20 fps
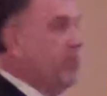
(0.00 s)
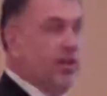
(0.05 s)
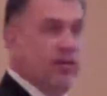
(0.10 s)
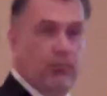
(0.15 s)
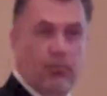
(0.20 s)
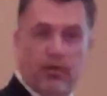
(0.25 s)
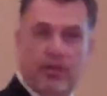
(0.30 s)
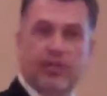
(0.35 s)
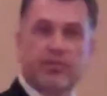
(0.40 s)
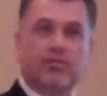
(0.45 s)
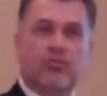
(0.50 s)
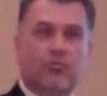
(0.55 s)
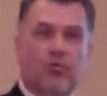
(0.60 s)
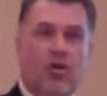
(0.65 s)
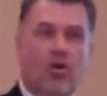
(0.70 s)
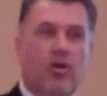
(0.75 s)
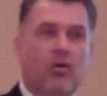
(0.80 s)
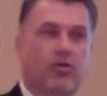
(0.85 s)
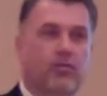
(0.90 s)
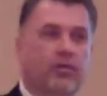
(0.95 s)
me what is
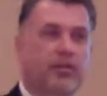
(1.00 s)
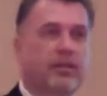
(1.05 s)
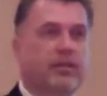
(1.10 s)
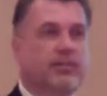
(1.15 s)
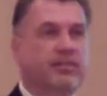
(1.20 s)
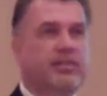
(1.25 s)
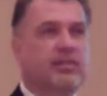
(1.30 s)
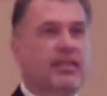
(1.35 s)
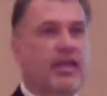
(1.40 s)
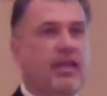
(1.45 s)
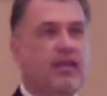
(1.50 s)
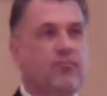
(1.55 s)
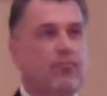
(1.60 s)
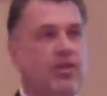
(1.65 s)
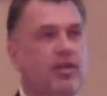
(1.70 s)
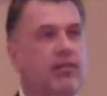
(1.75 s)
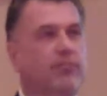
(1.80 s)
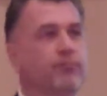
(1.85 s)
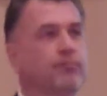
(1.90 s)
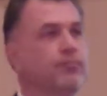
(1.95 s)
wrong with this
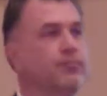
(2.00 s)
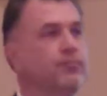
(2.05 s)
statement?